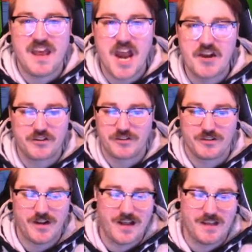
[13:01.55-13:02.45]

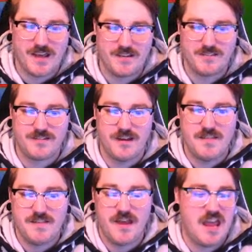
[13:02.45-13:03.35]
character, I guess, in
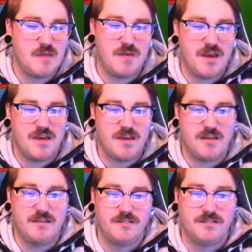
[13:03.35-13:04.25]
the anime
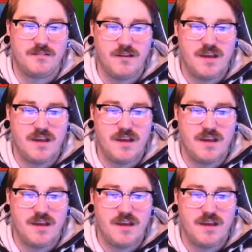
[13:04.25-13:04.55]
is